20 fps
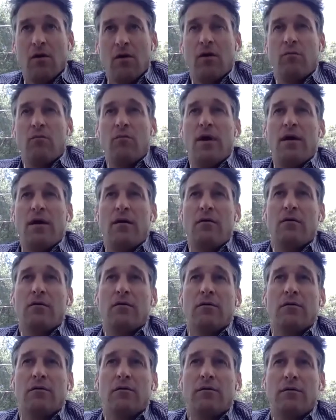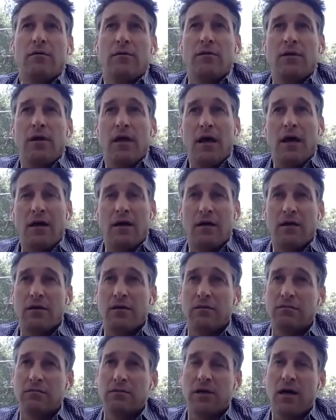Well, yeah.
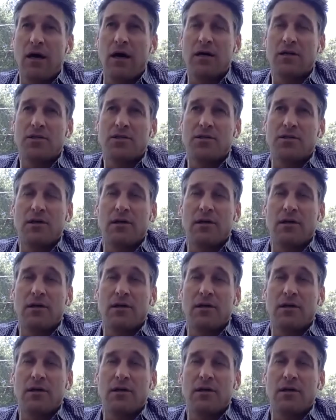Gosh,